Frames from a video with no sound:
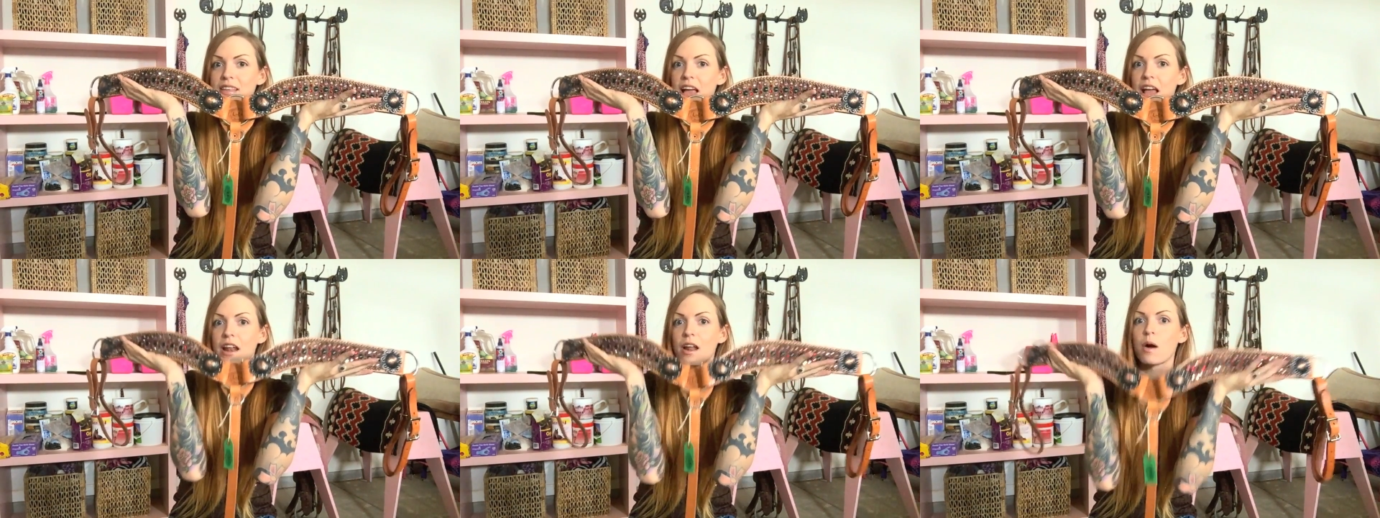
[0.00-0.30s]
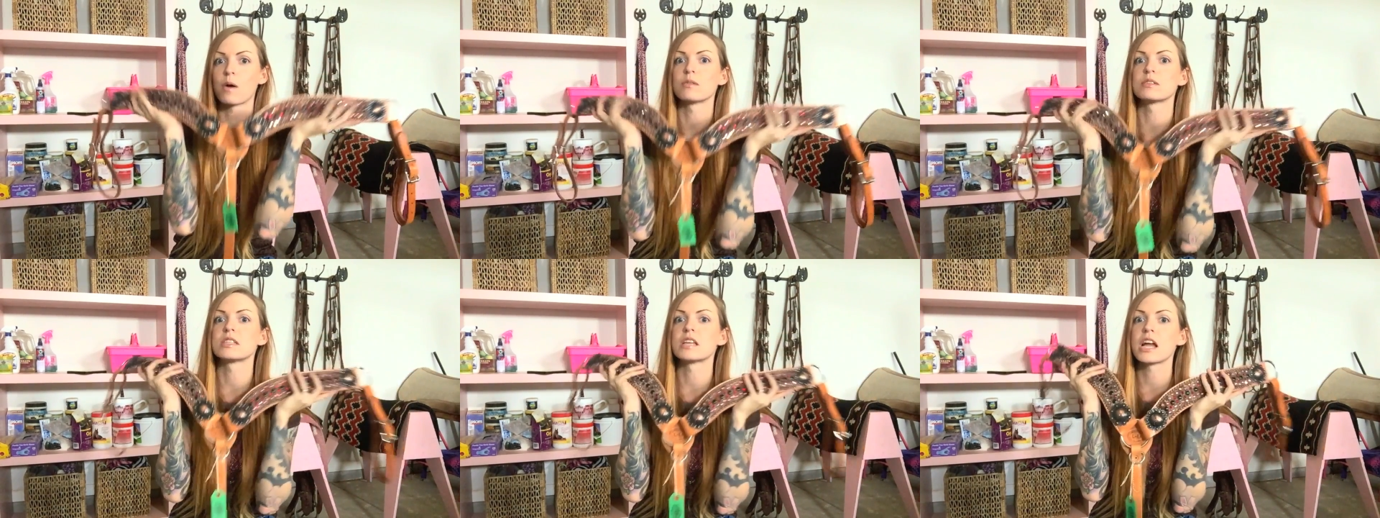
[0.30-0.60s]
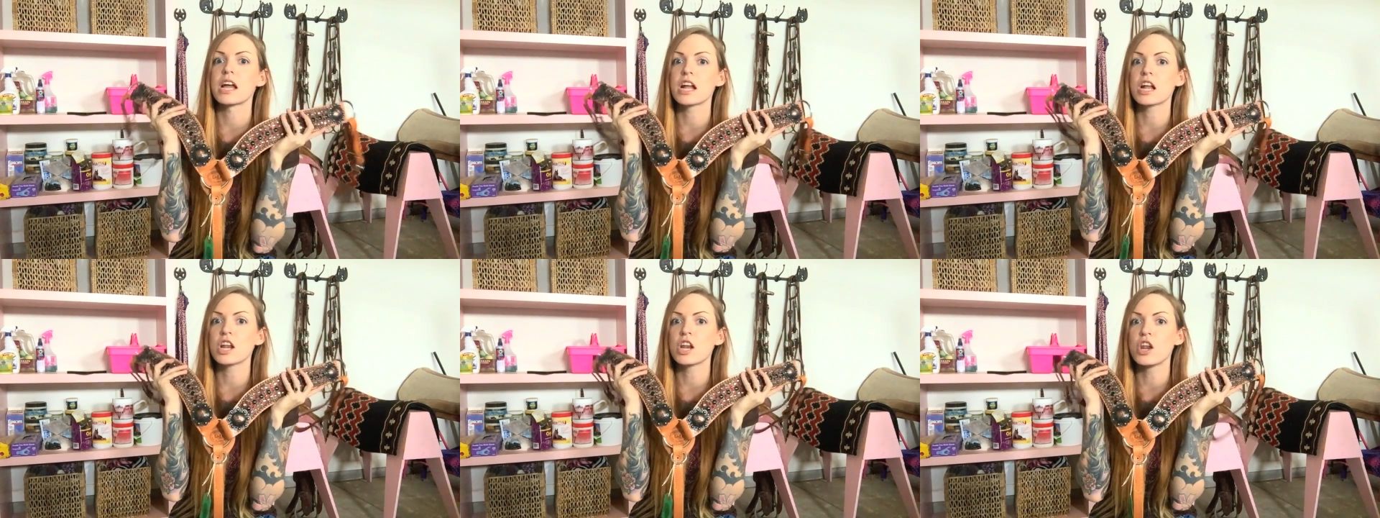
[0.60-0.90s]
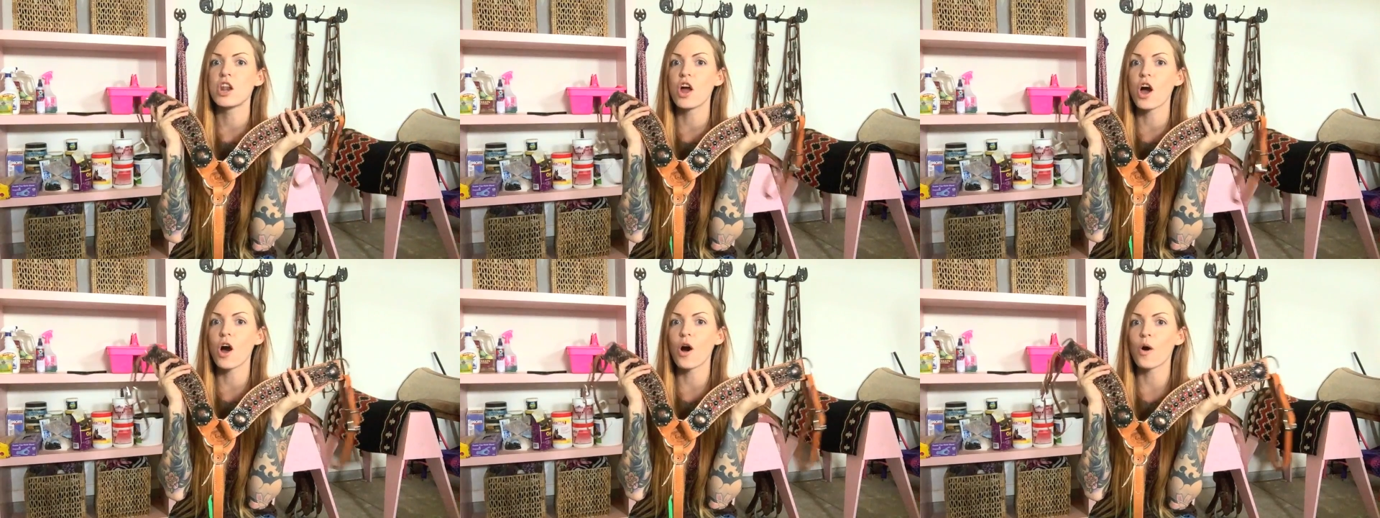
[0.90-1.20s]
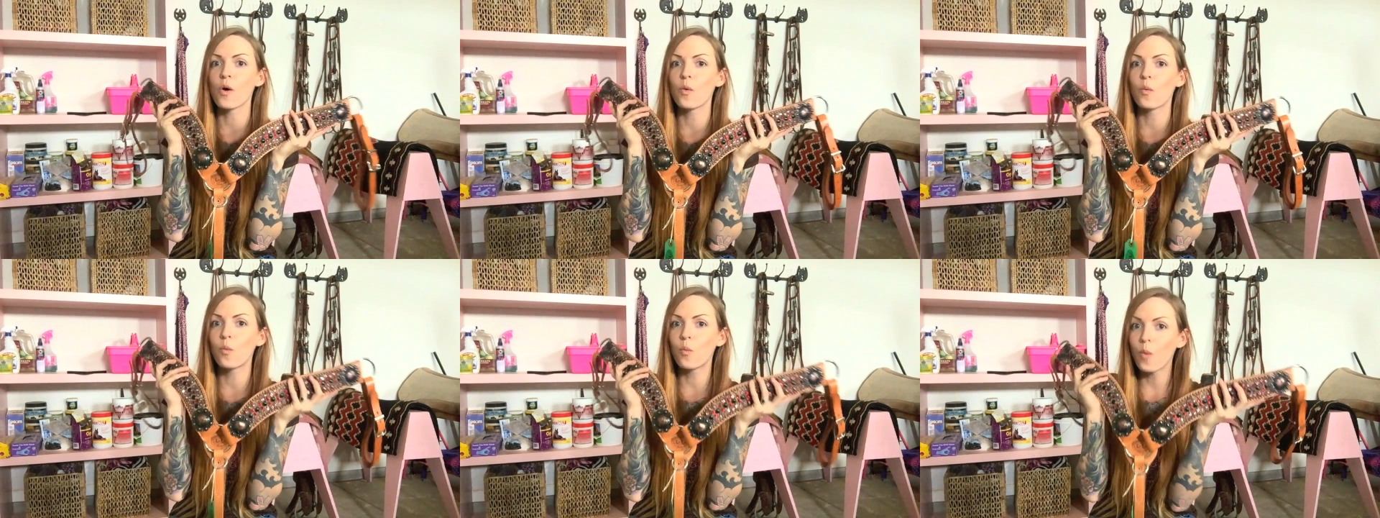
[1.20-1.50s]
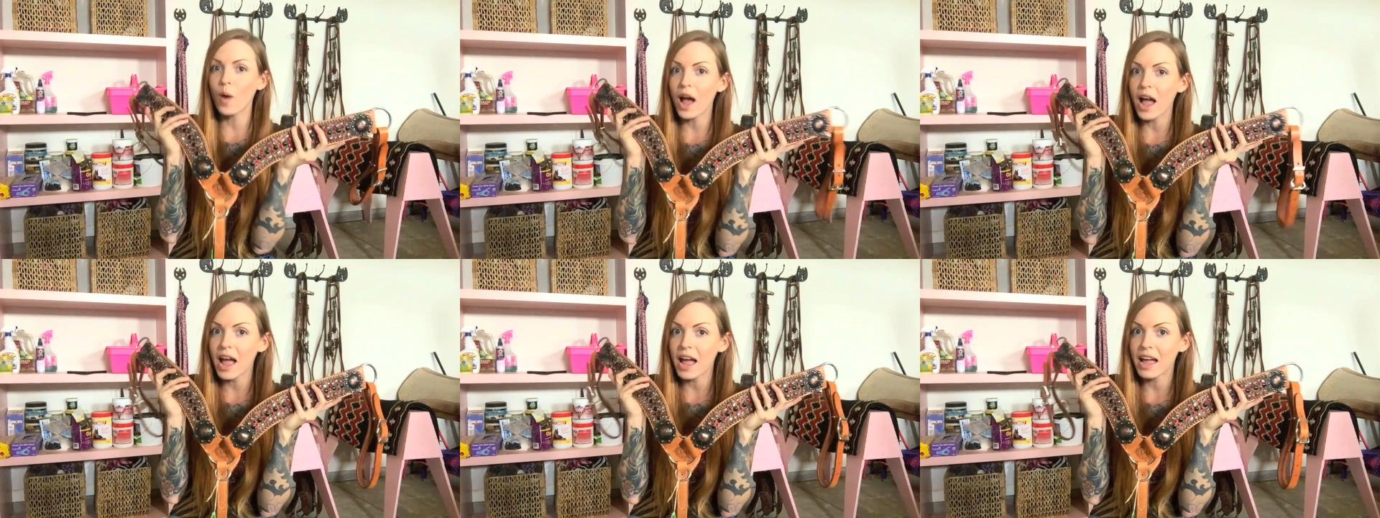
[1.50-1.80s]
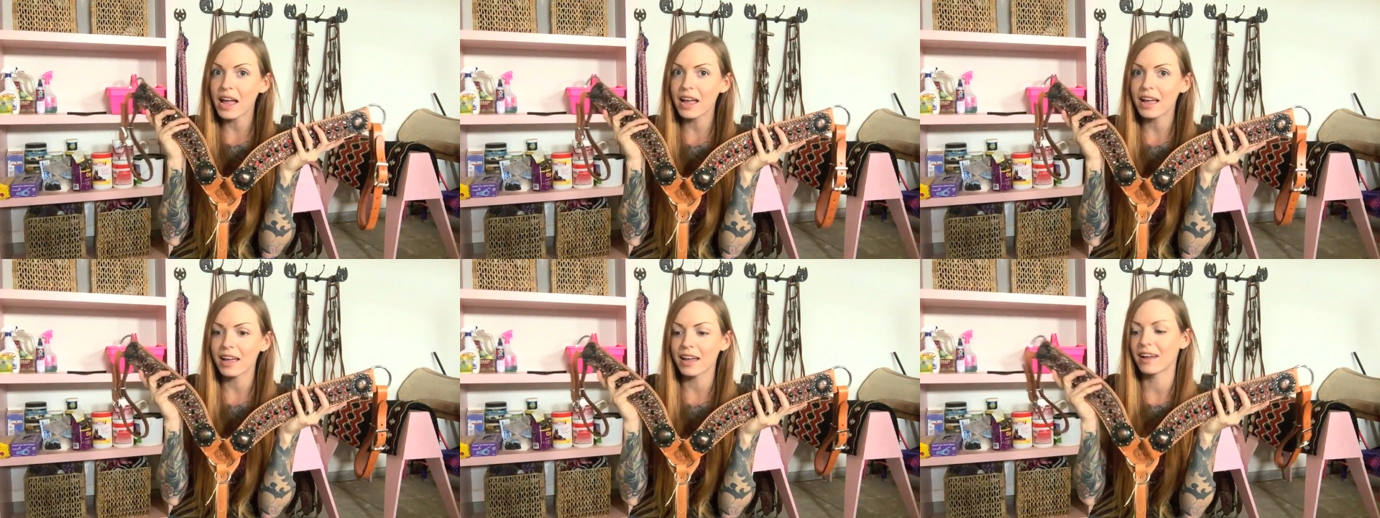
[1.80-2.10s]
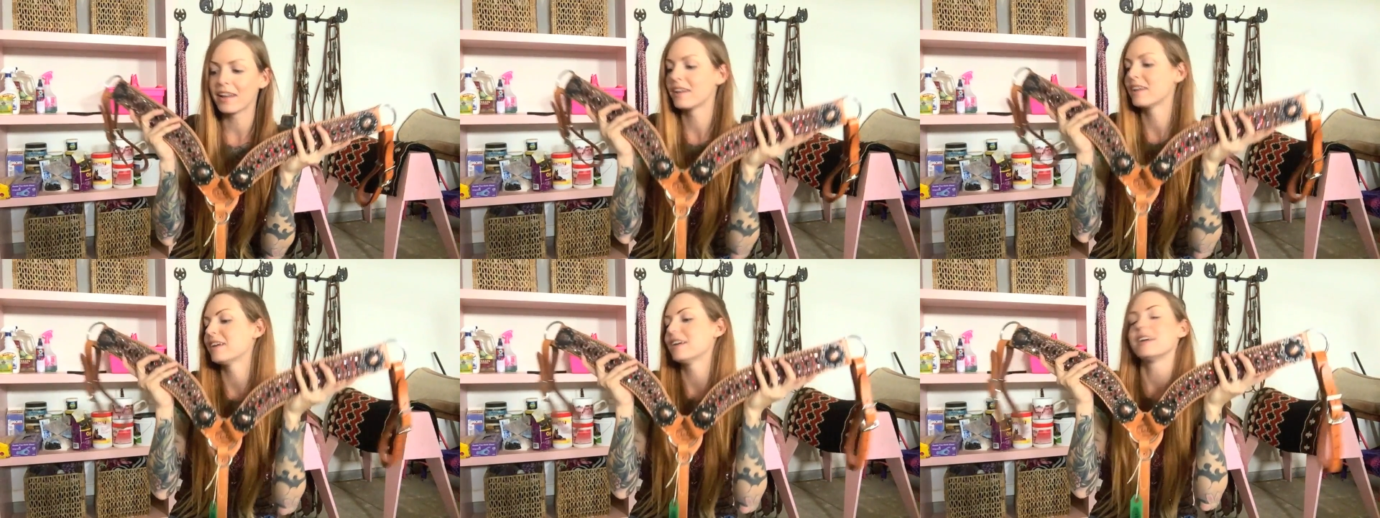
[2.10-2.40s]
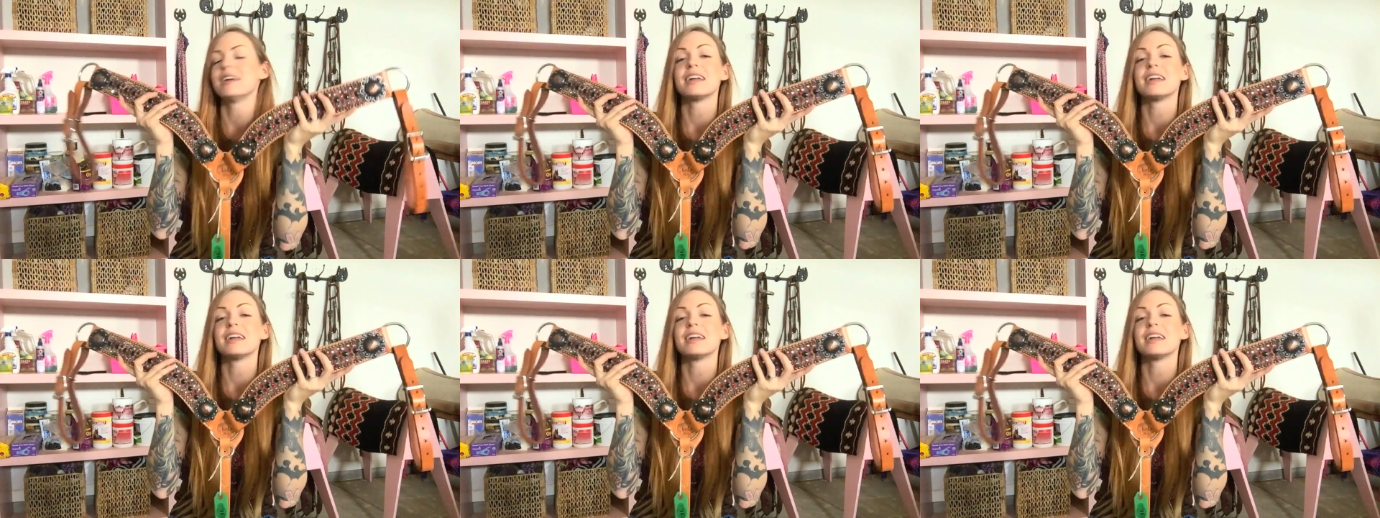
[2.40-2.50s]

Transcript: And I was like, no way!